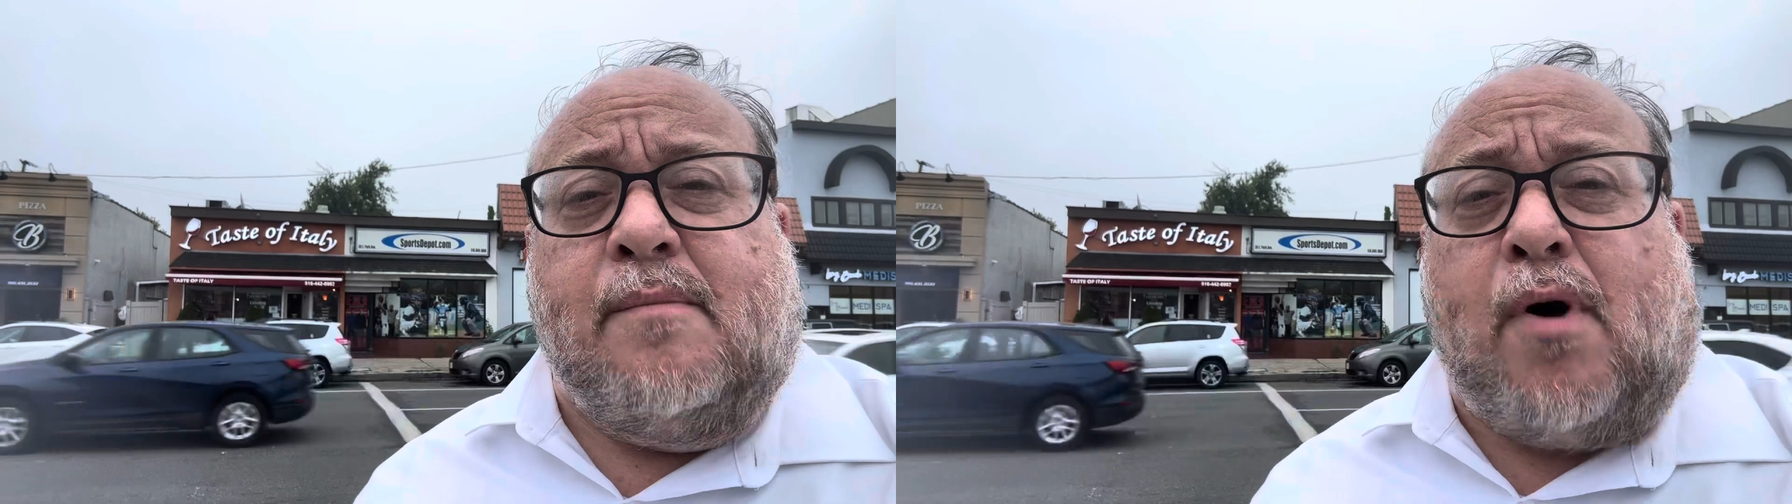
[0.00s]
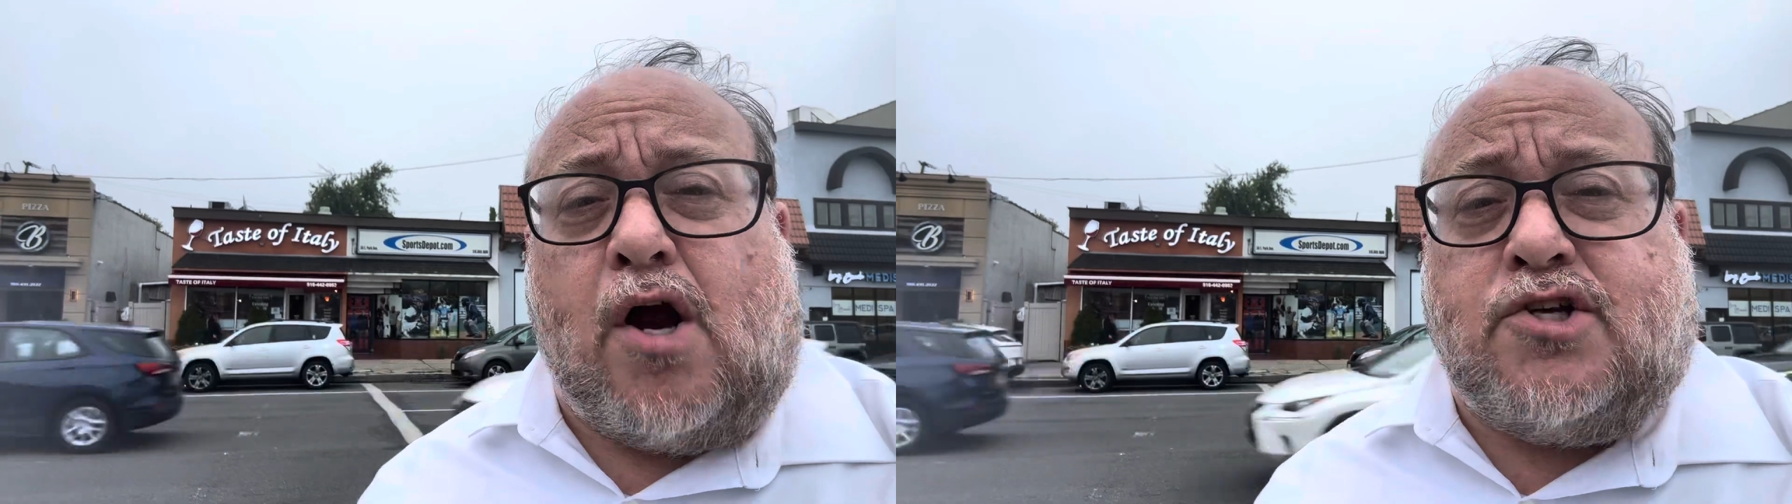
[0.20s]

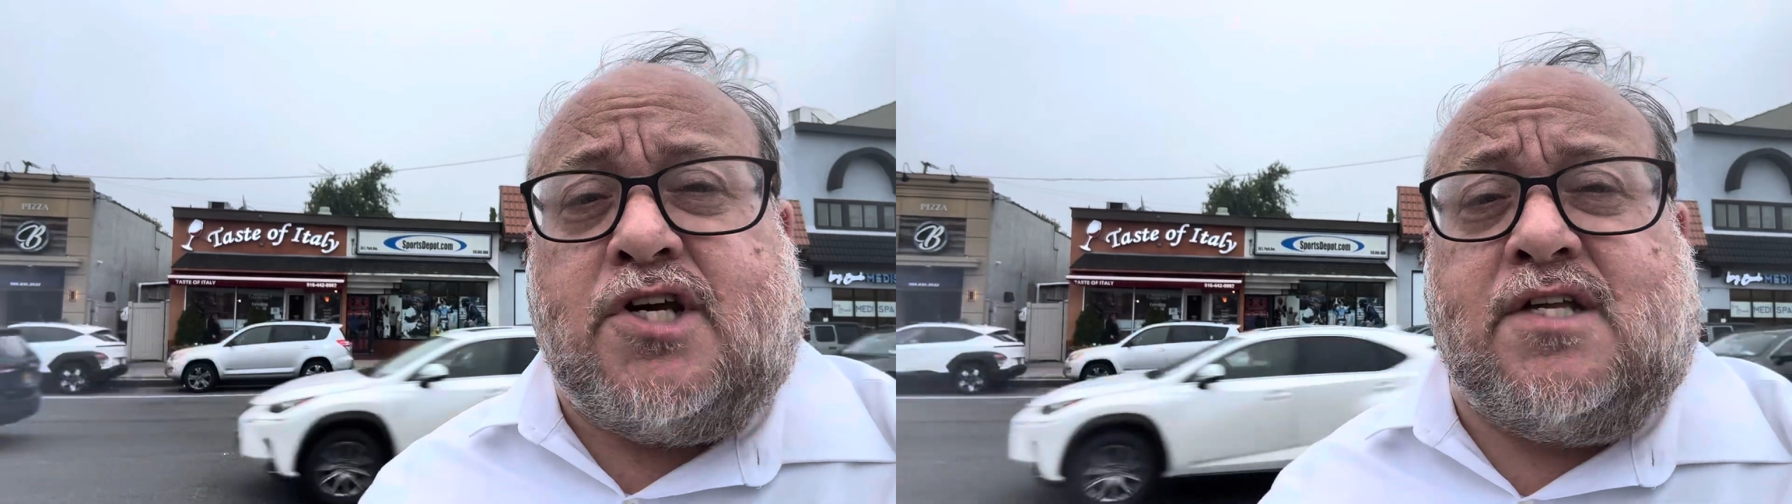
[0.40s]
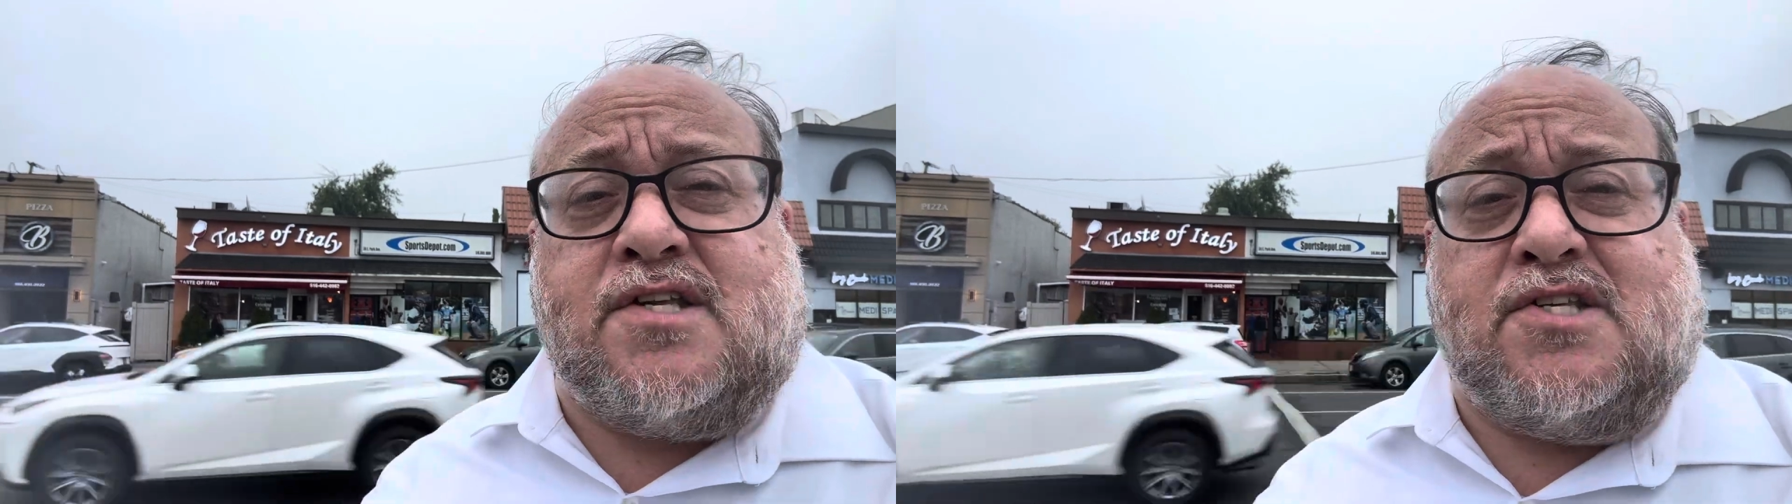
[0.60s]

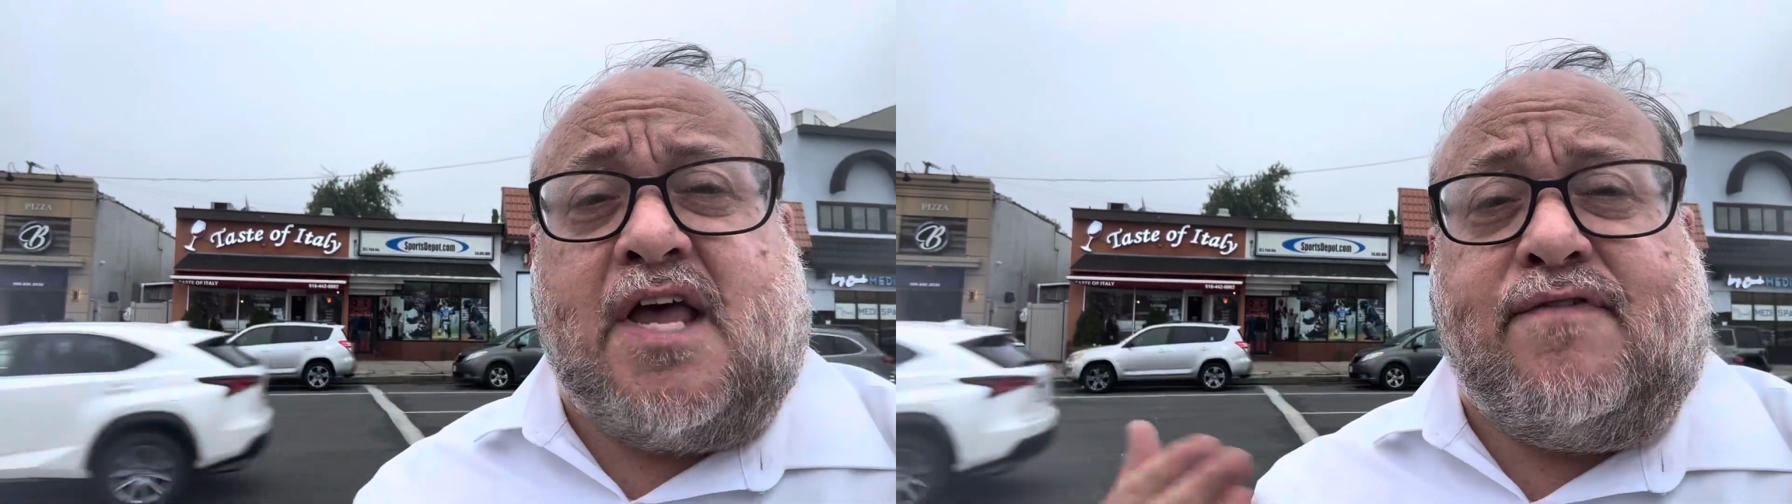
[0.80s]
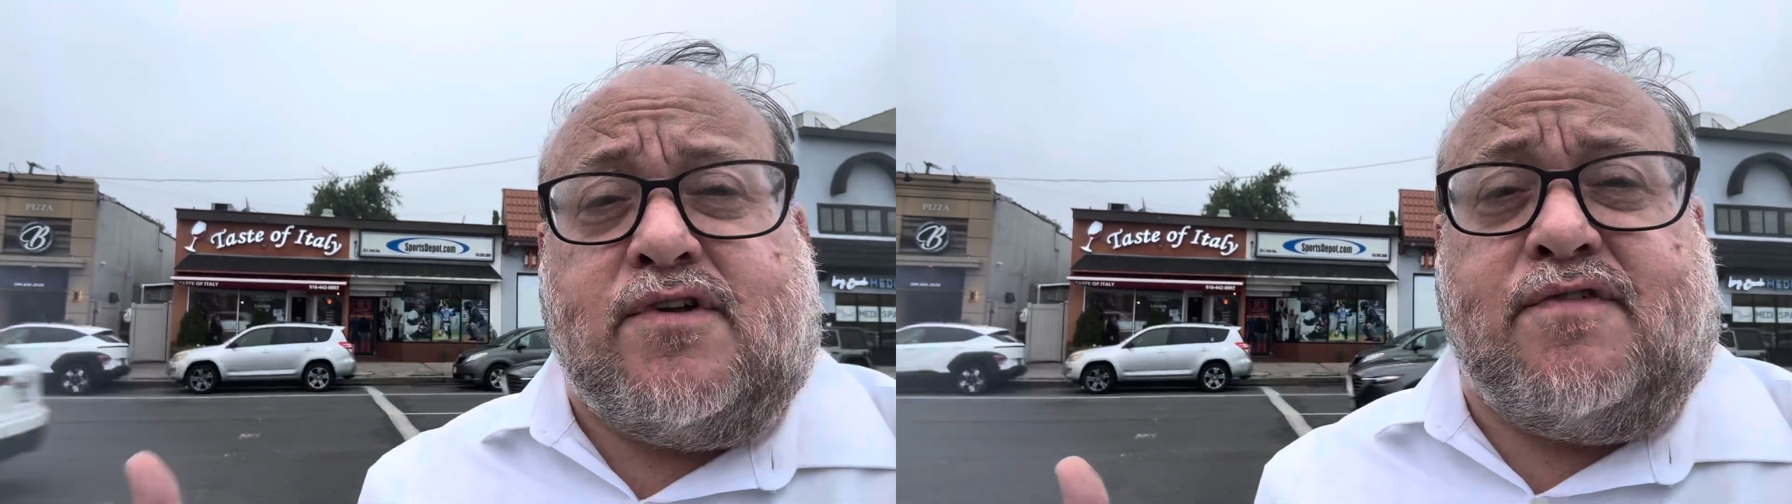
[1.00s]
Parsha, into
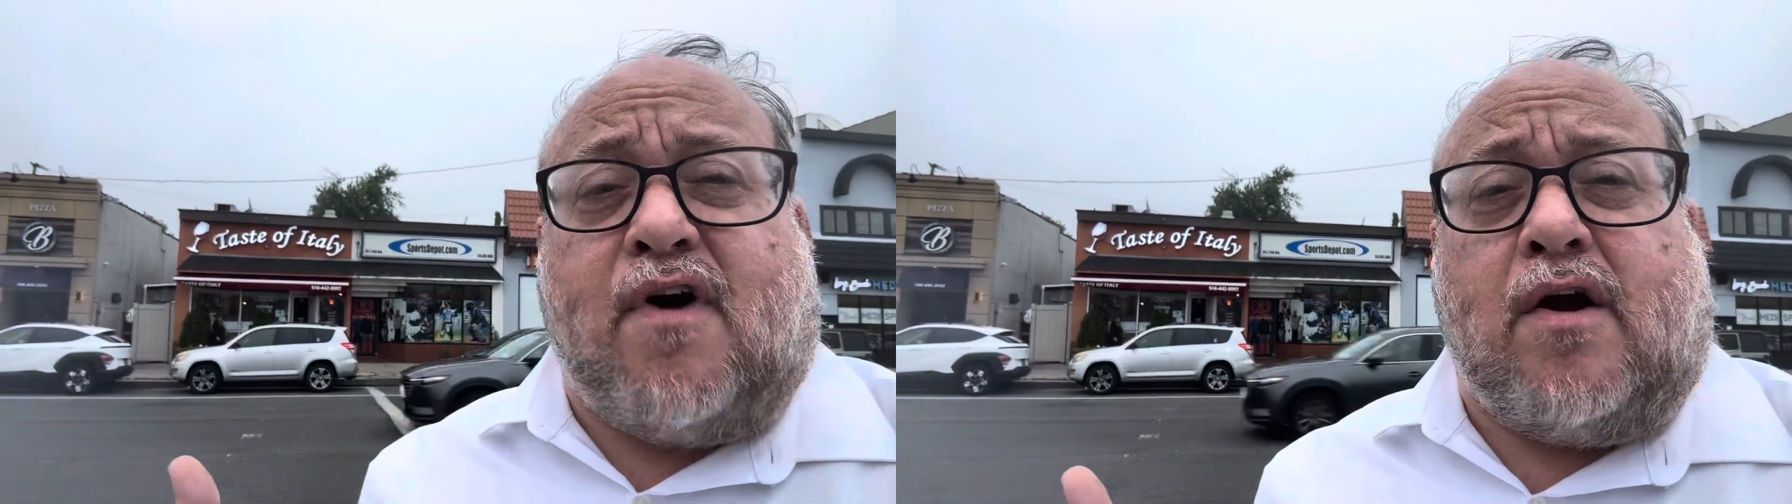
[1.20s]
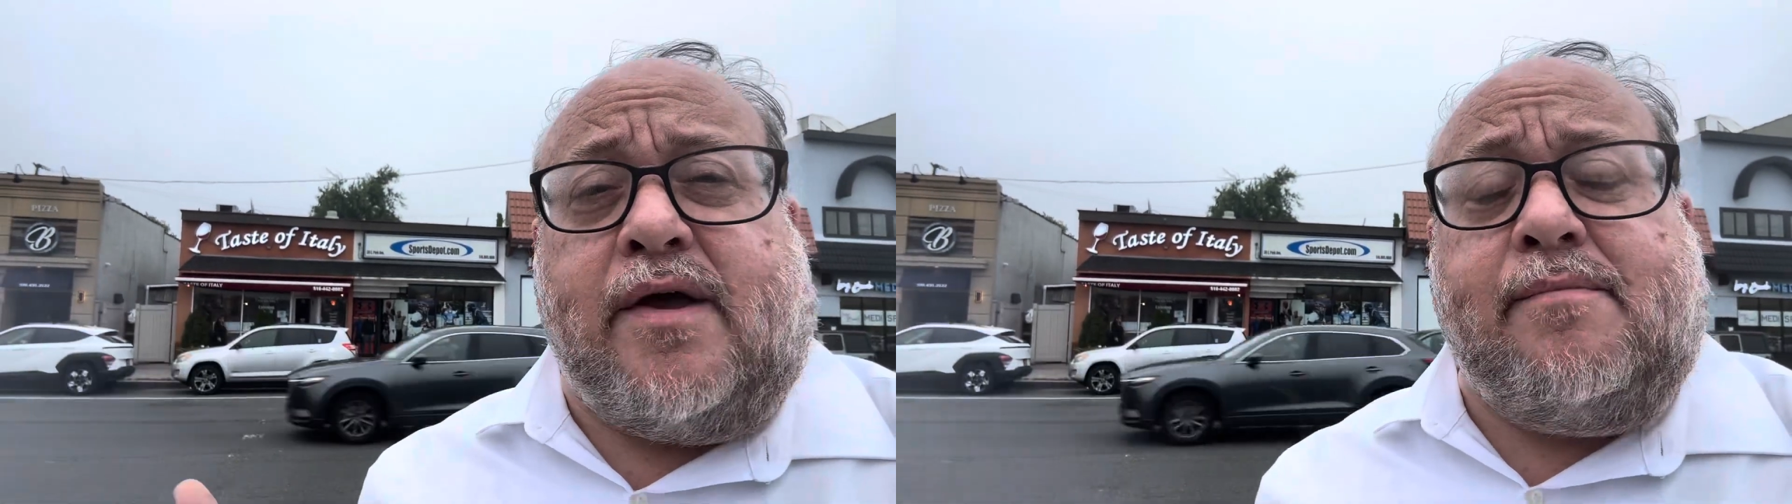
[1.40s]
Sefer
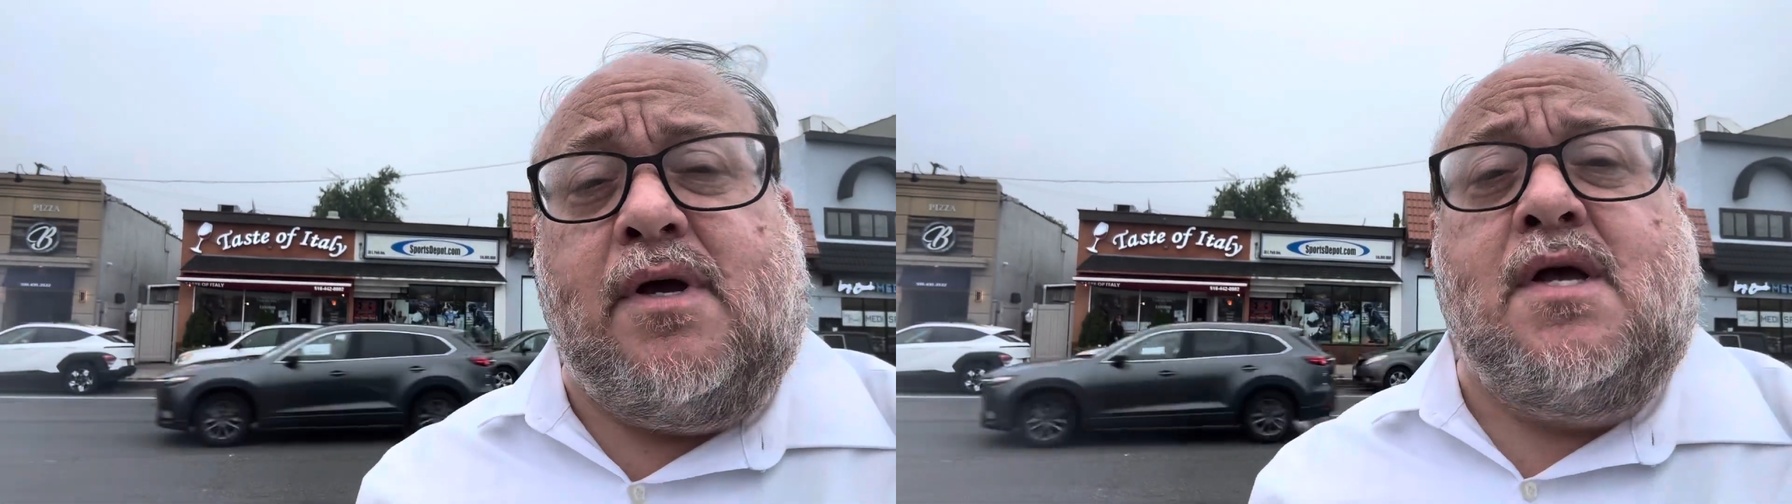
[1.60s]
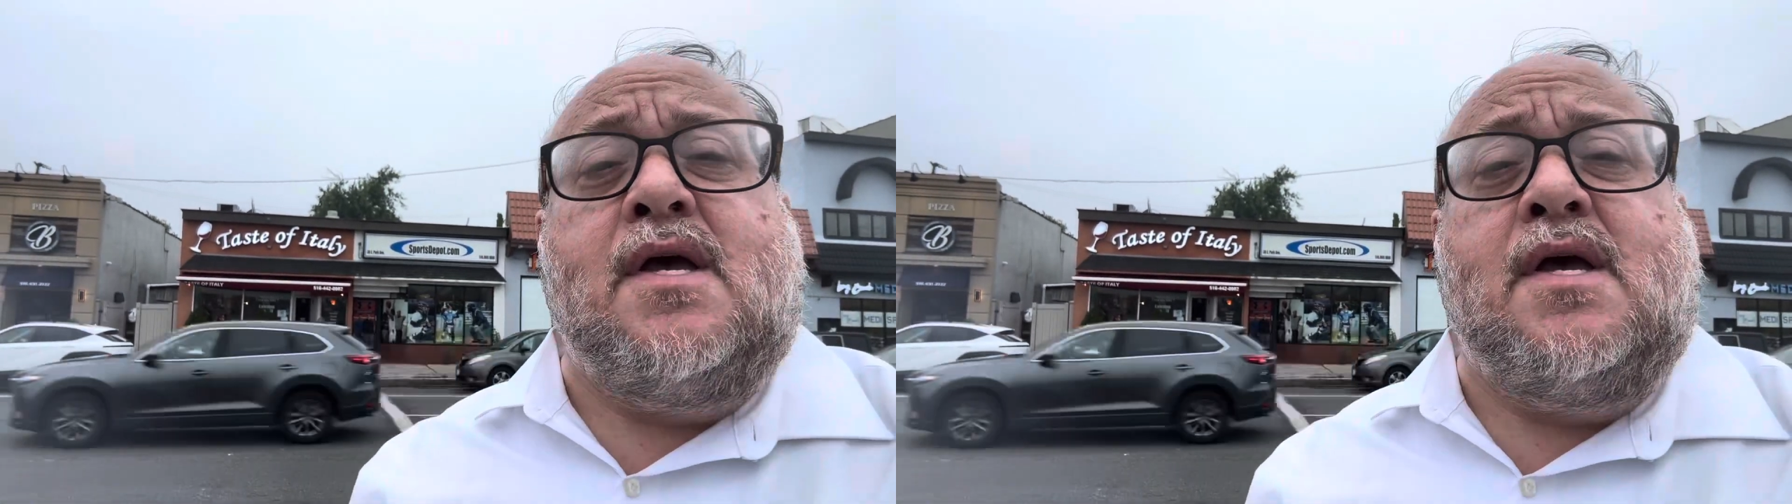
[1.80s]
Devarim,